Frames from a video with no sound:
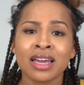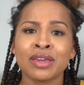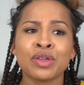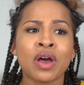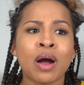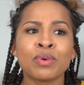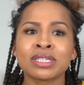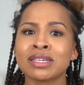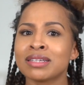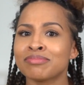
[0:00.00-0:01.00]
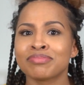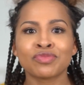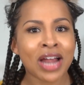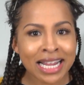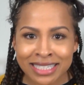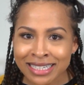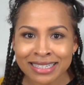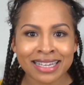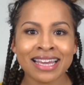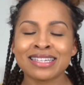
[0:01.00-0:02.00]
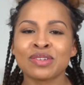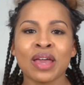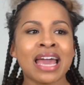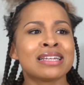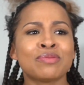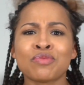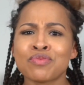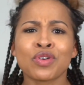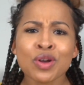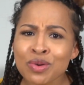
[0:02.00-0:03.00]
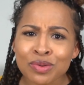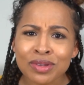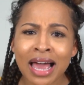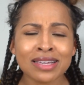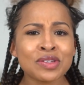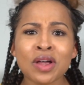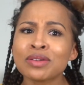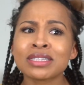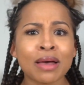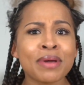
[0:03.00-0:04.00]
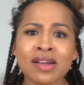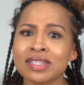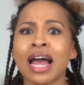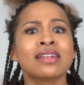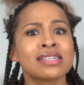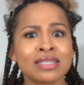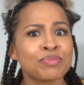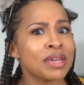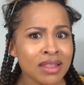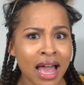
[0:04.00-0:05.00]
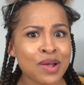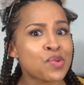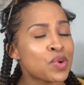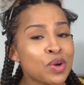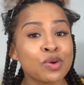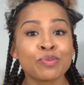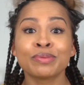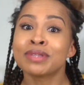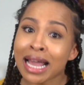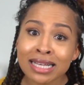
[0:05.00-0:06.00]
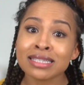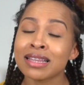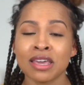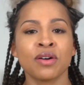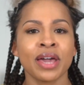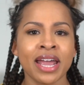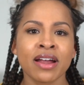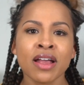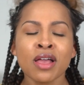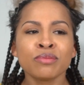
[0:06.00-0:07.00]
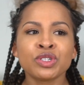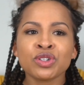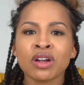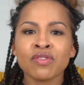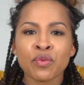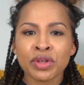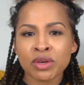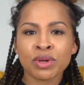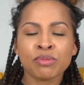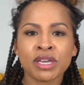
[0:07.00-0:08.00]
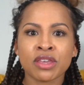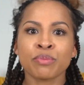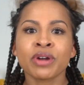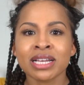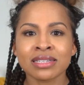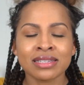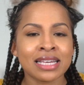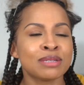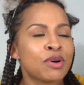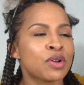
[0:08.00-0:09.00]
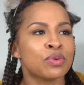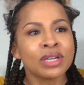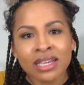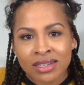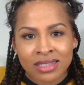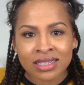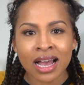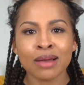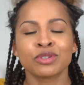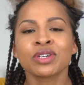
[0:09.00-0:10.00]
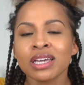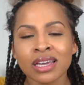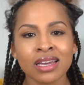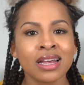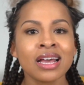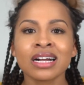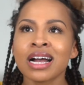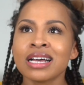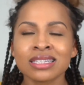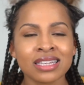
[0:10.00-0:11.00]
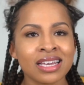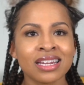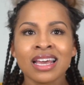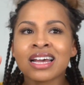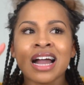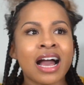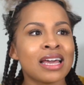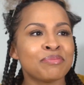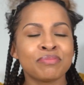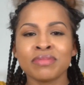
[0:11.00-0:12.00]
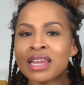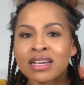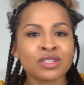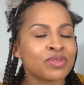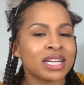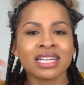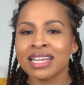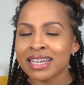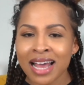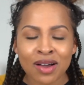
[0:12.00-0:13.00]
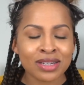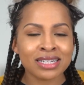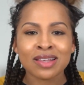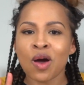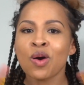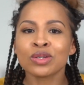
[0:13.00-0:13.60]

I wasn't ratchet and rude. Like, some hairstylists be like rude. They could slay your hair, but you don't even really want to be in their presence. They smoking weed in the shop, drinking, cussing, got niggas running in and out, and it's a whole